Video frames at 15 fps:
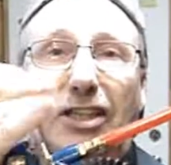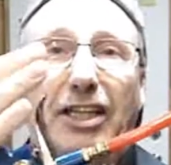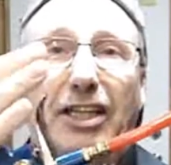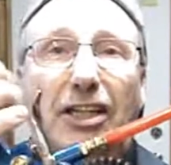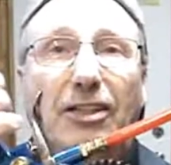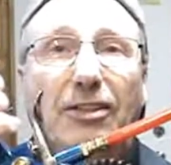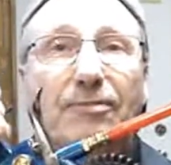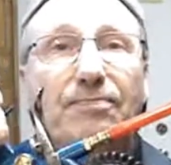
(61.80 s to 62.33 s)

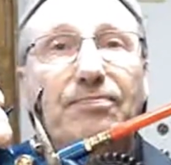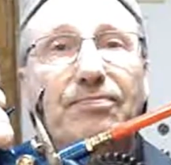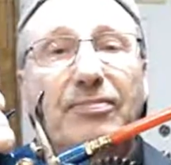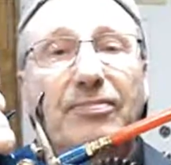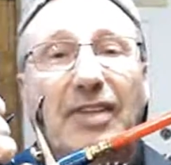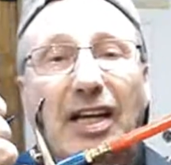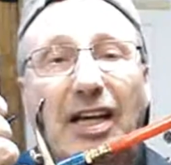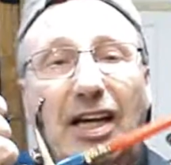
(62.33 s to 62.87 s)
here,
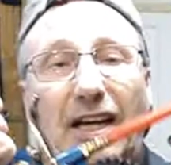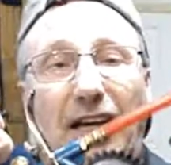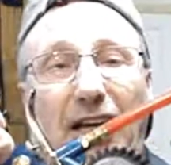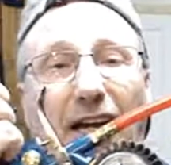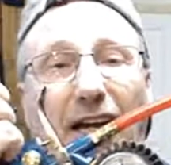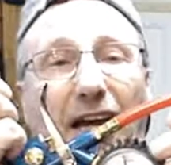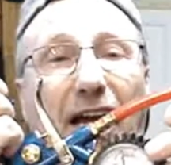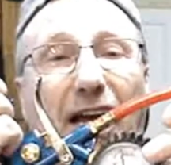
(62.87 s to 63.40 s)

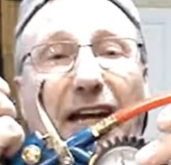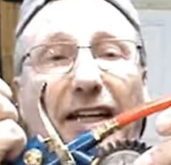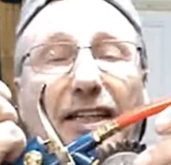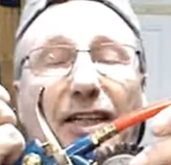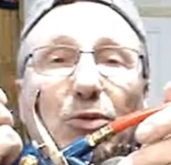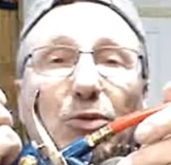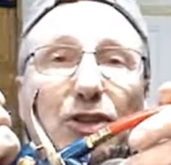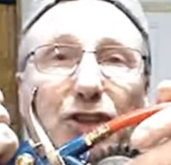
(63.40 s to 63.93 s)
and
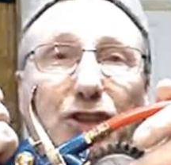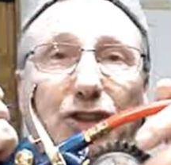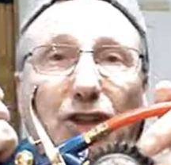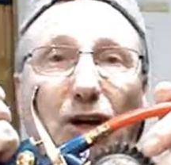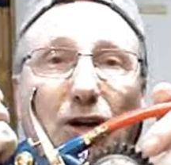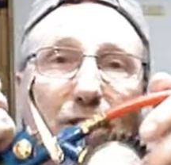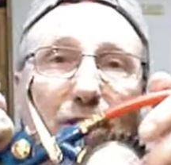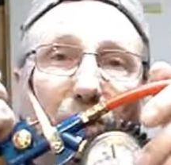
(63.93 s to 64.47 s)
it will
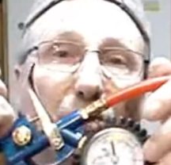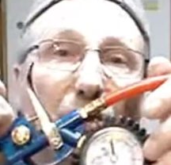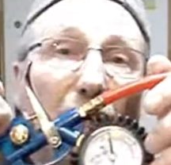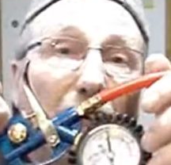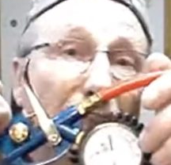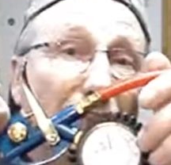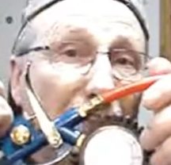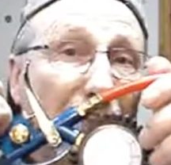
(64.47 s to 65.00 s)
show you
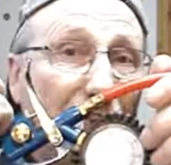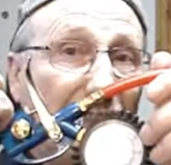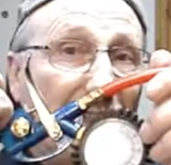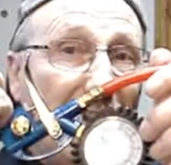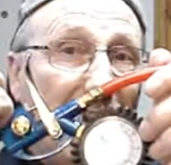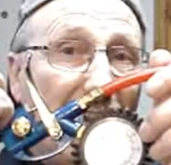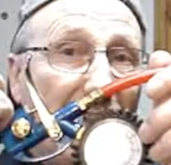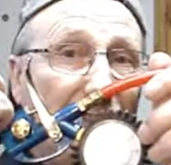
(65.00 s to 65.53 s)
on this
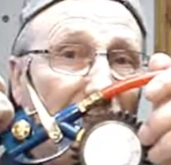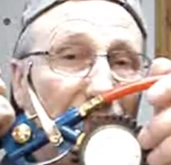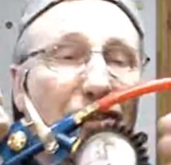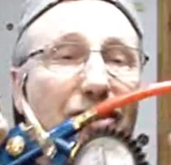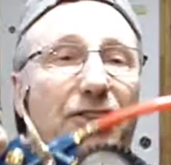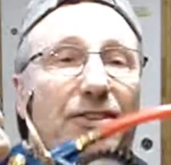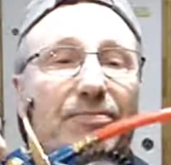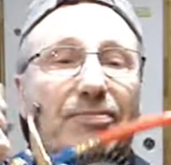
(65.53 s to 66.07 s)

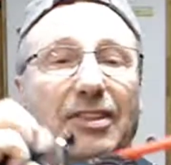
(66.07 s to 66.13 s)
gauge